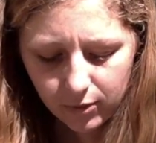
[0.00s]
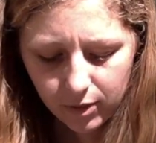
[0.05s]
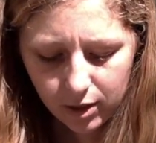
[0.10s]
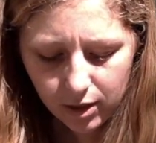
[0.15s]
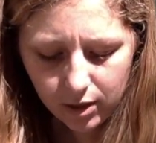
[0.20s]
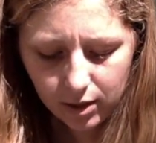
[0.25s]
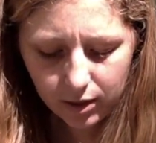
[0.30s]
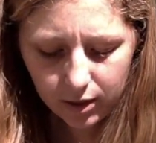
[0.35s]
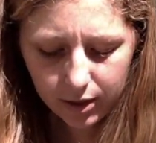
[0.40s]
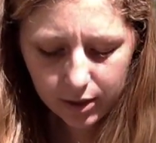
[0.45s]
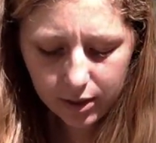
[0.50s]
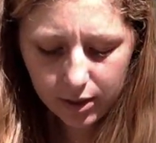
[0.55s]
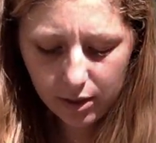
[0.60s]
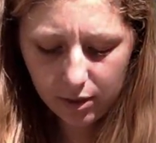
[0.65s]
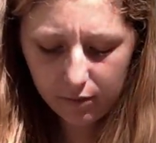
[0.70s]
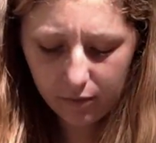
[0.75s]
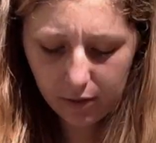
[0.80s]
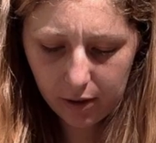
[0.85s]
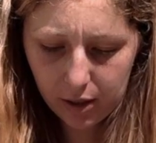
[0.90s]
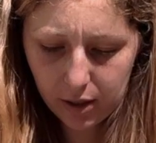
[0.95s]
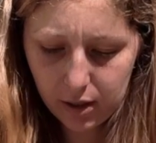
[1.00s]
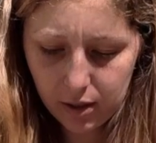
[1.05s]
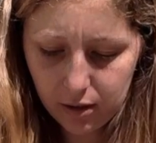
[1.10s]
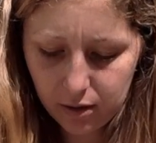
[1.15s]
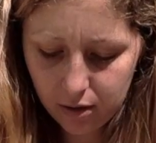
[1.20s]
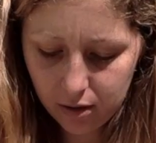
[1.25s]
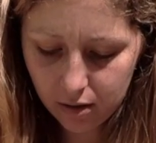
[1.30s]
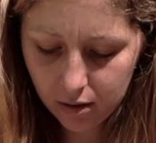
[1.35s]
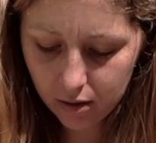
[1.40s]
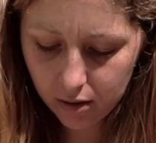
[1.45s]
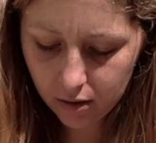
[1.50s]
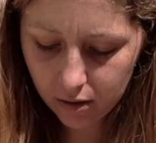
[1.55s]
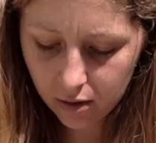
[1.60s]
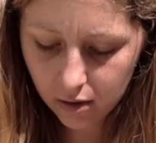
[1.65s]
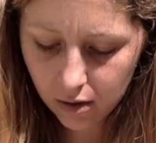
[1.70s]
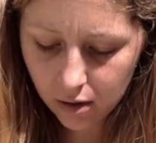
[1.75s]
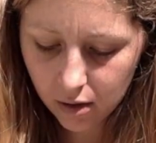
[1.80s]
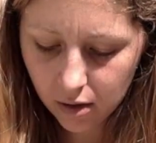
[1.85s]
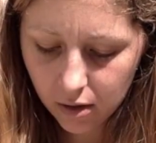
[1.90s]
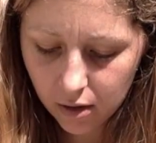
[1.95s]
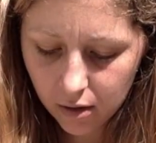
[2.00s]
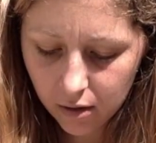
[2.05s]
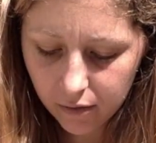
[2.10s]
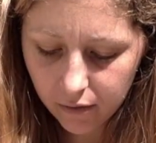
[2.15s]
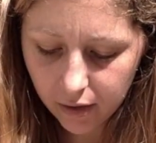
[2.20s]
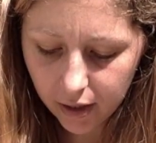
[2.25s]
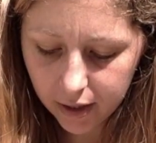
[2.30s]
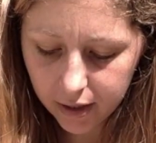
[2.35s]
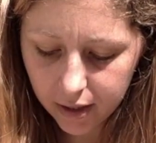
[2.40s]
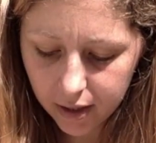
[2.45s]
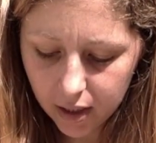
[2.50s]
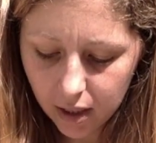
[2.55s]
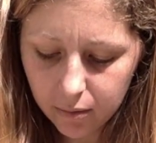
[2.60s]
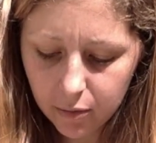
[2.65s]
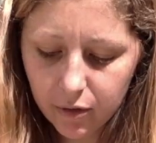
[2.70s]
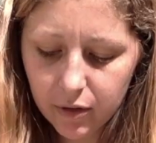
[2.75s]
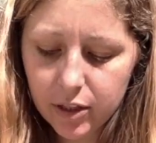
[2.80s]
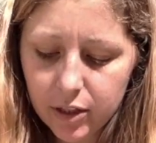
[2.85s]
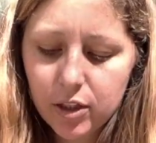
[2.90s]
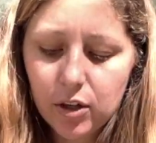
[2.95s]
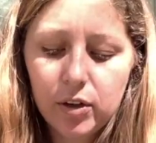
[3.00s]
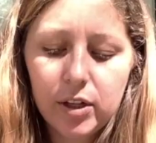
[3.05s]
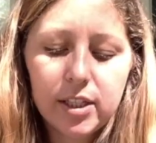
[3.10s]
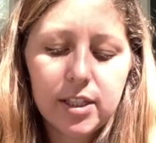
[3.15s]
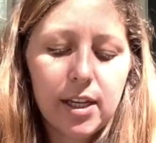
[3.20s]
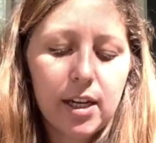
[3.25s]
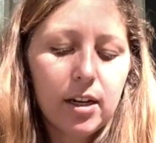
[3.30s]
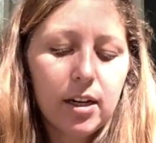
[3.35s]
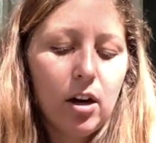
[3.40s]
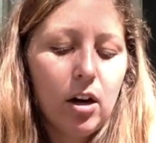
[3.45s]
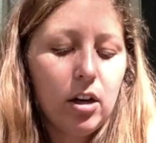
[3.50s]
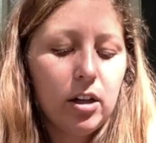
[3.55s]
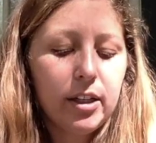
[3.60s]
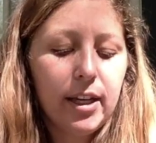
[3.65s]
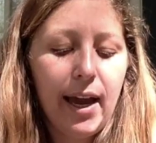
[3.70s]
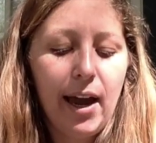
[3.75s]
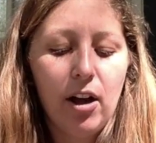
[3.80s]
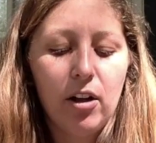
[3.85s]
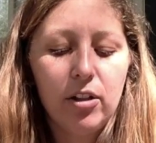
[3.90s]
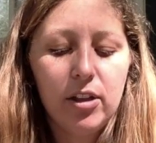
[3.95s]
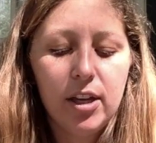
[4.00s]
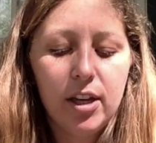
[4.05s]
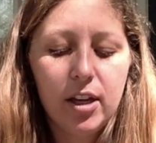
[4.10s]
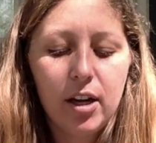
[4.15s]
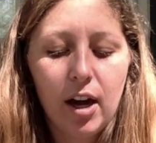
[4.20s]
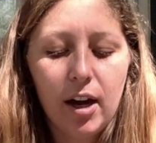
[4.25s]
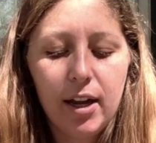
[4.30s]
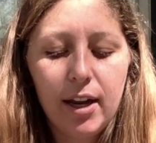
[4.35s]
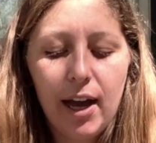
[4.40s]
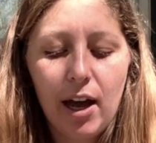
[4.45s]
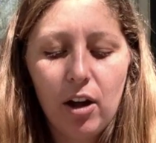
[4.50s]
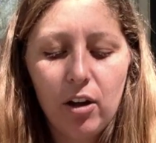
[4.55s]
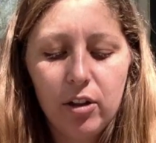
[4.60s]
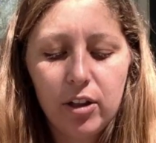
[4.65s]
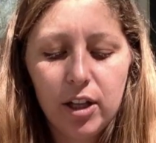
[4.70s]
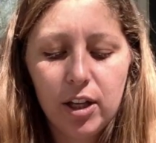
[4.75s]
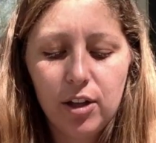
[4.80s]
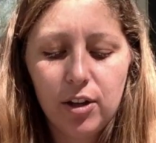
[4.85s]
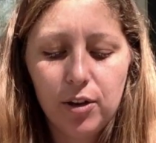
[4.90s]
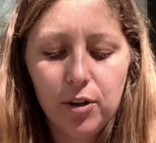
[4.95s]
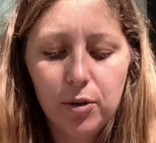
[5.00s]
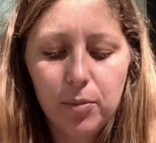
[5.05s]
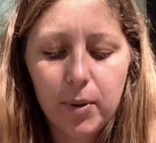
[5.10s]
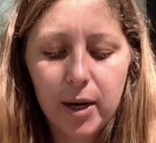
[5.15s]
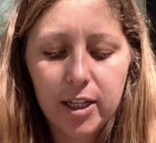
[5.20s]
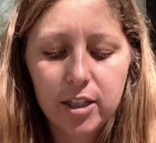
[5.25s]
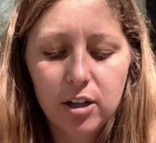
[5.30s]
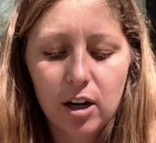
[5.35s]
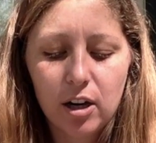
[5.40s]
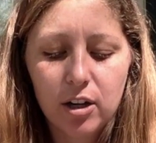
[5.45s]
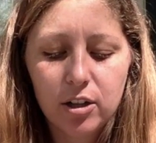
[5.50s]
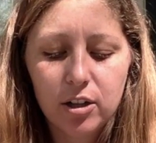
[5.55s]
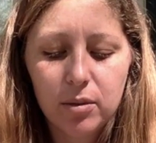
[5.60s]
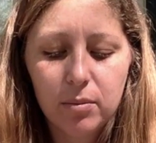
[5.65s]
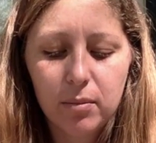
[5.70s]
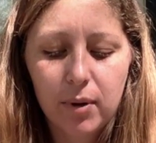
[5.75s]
And let's see if I can find the name of it. So it's called Healthy Gut, Healthy You by Dr.